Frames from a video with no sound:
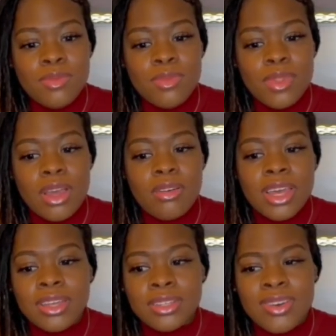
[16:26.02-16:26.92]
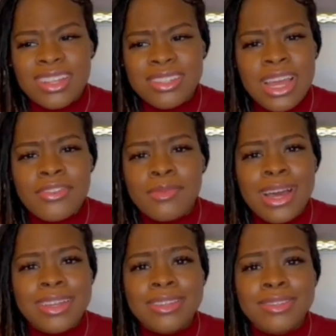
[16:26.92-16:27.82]
Okay, so I see
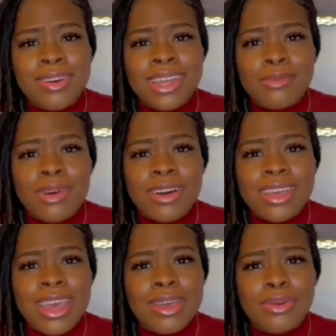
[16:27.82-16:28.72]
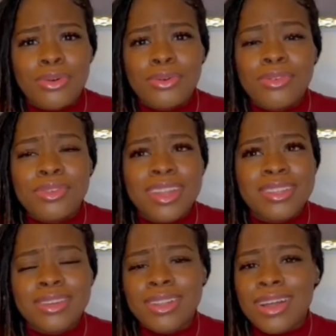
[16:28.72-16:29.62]
everybody is talking about Cancun and
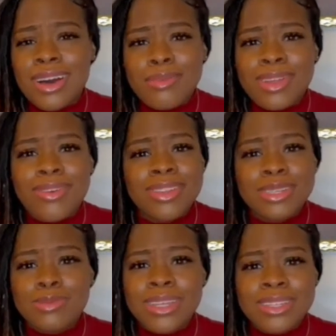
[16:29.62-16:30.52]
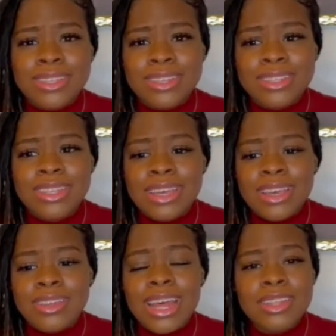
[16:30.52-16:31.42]
Tulum and all these places.
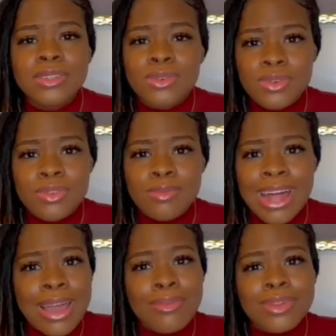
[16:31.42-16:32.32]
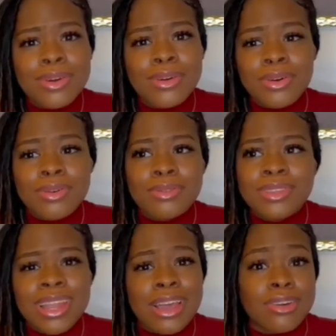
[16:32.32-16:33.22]
That's cool, but I want to go to
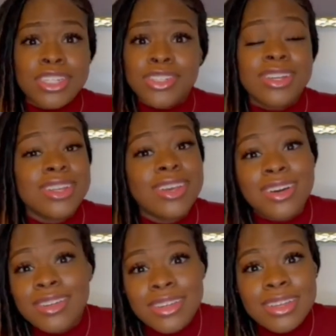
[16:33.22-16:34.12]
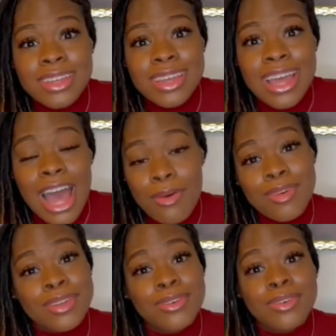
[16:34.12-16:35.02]
like Australia. I
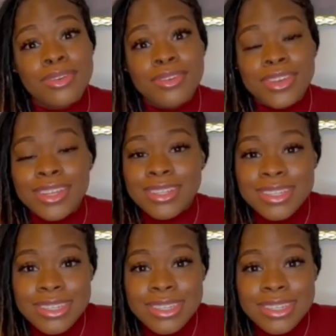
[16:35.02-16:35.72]
want to go to Greece.